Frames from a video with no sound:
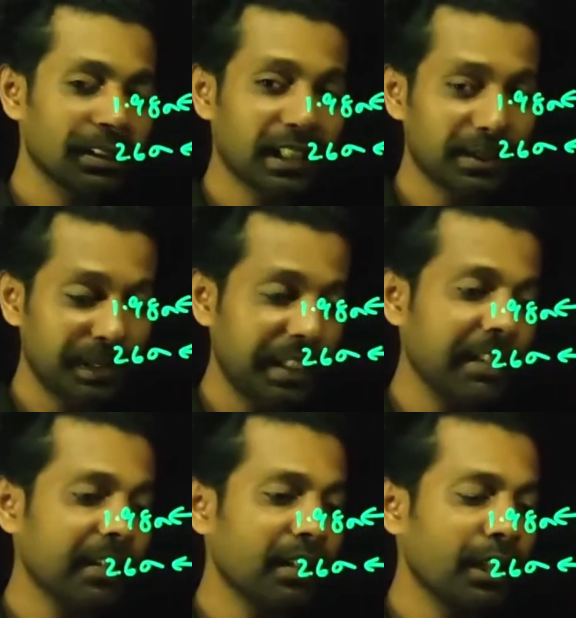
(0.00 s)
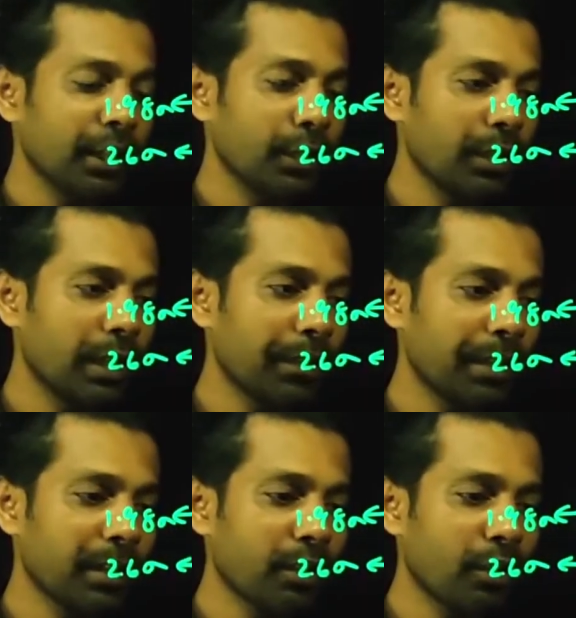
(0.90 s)
that means you keep
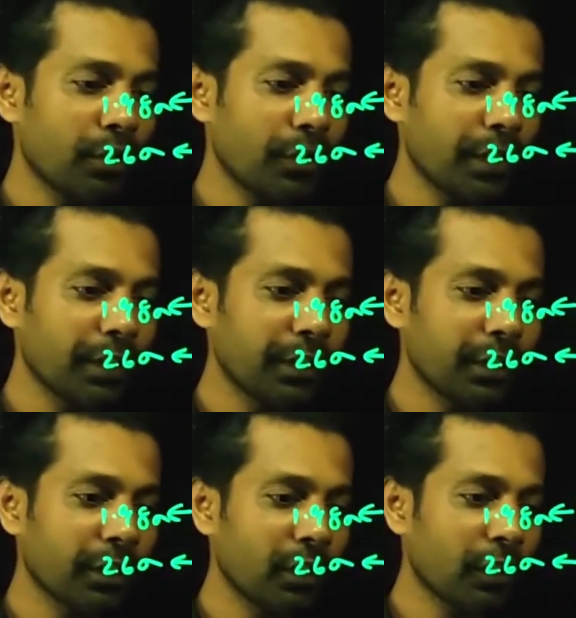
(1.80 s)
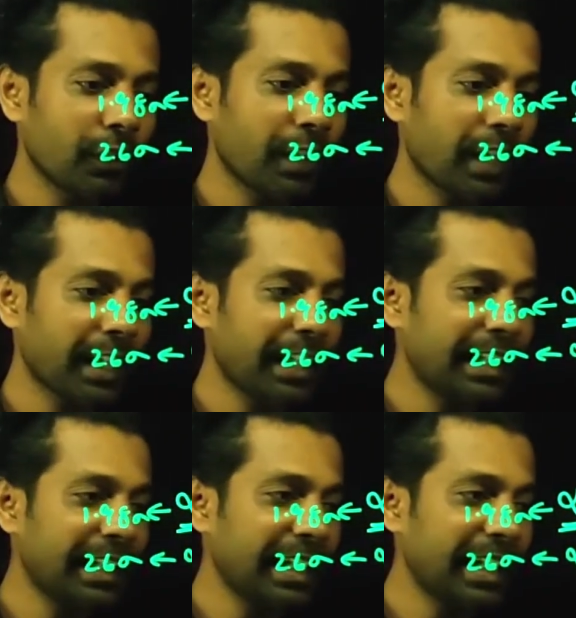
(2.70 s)
a confidence interval of
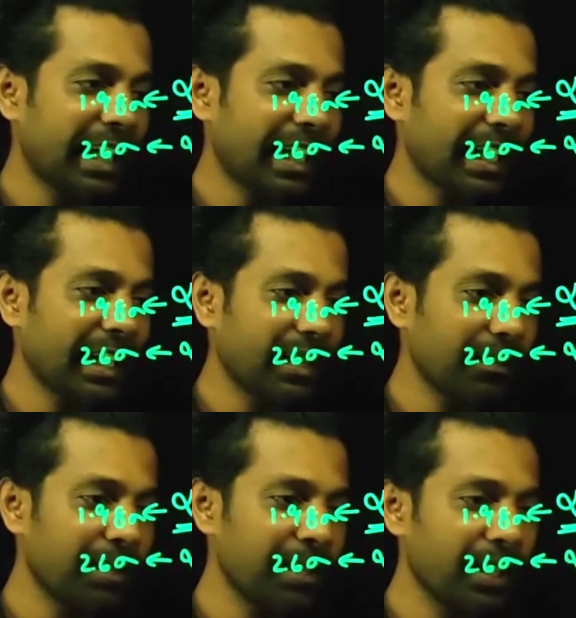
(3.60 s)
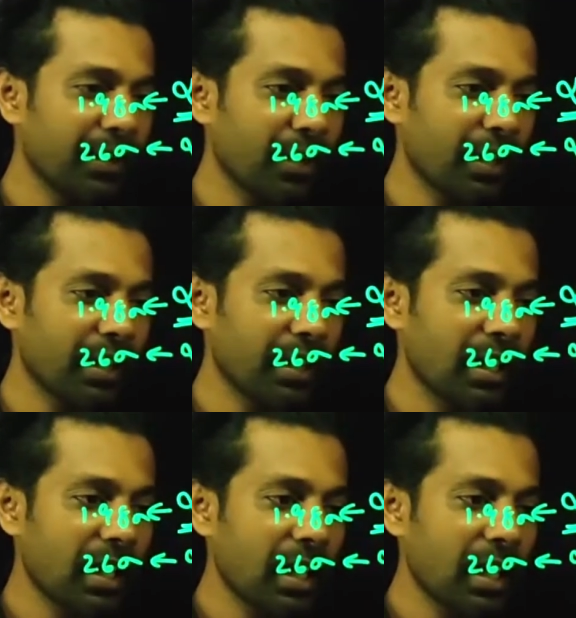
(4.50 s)
99, bigger one,